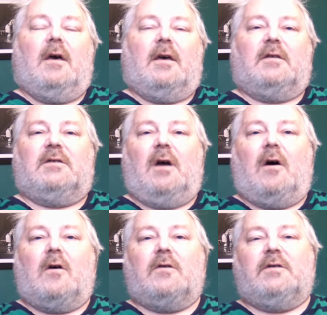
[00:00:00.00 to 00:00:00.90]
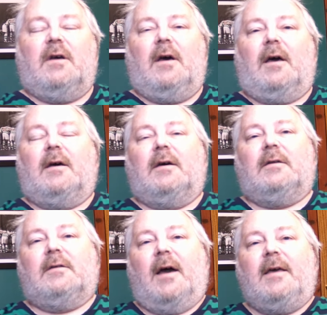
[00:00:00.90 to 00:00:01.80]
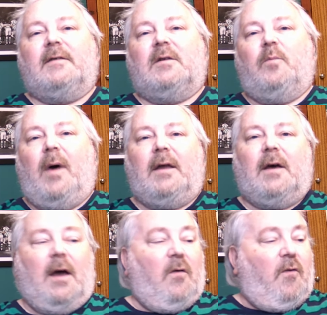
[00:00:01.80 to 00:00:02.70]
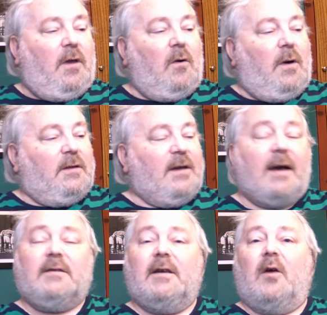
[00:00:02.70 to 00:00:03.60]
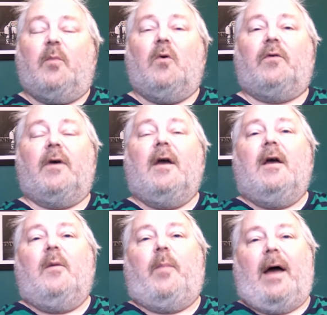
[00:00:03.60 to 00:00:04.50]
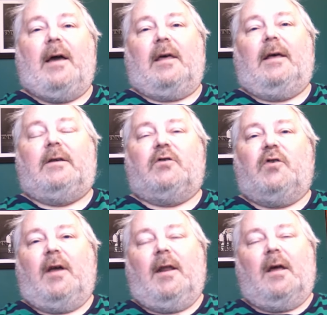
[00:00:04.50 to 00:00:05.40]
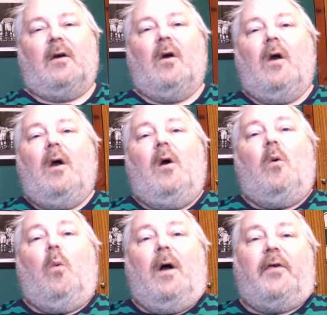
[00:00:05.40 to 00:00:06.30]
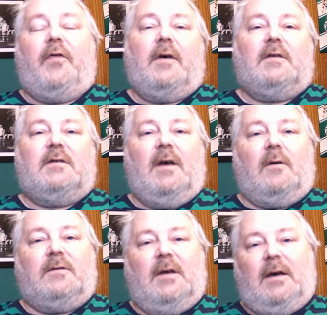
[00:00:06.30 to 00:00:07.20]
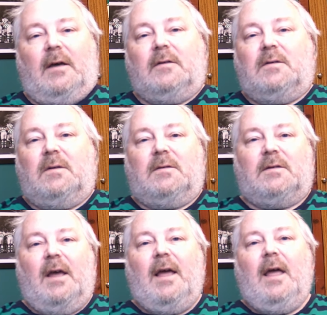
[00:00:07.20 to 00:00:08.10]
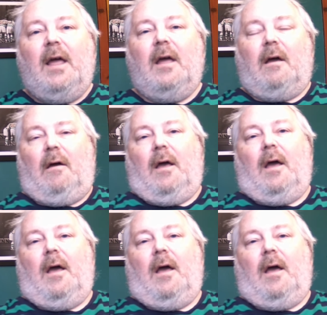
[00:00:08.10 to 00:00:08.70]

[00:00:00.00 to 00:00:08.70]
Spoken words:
stars, Daisen Maeda and Rio Hatate, are both back in training with Celtic today.